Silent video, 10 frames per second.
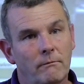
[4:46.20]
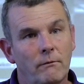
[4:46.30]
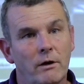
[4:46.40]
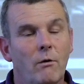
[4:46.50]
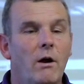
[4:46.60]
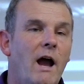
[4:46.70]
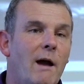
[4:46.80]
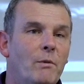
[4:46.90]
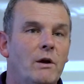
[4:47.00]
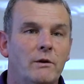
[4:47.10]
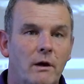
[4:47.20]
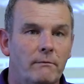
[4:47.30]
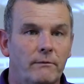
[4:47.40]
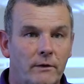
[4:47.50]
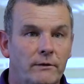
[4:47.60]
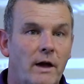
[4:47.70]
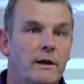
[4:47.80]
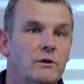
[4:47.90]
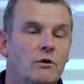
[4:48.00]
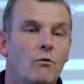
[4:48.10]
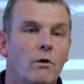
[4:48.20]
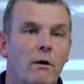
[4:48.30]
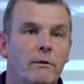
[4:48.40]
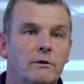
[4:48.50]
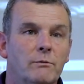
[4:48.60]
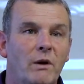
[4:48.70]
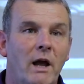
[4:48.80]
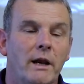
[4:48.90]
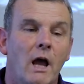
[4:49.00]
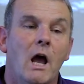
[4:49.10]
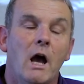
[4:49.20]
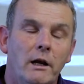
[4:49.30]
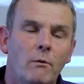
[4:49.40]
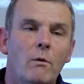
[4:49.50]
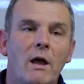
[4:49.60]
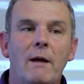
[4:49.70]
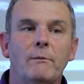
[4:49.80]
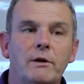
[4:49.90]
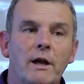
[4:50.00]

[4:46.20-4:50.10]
we're quite happy that is all going to plan. And then what will happen at the